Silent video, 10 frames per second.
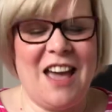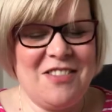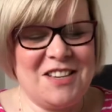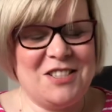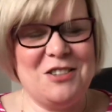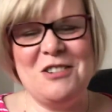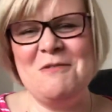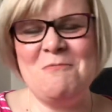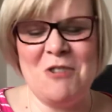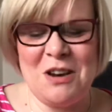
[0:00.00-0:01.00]
this
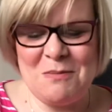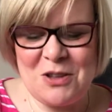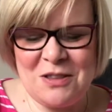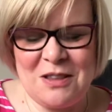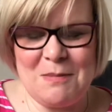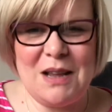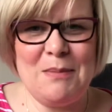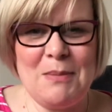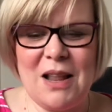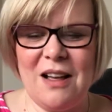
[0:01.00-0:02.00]
done, one a month, blah
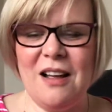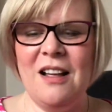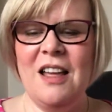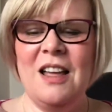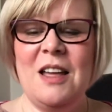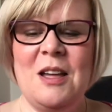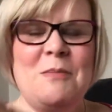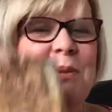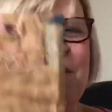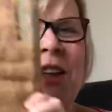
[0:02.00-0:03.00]
blah blah,
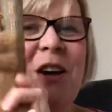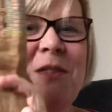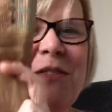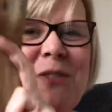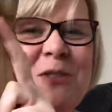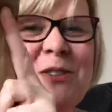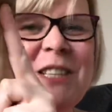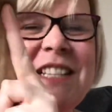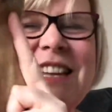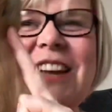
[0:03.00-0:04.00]
but no, of
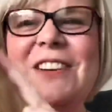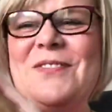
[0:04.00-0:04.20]
course, no.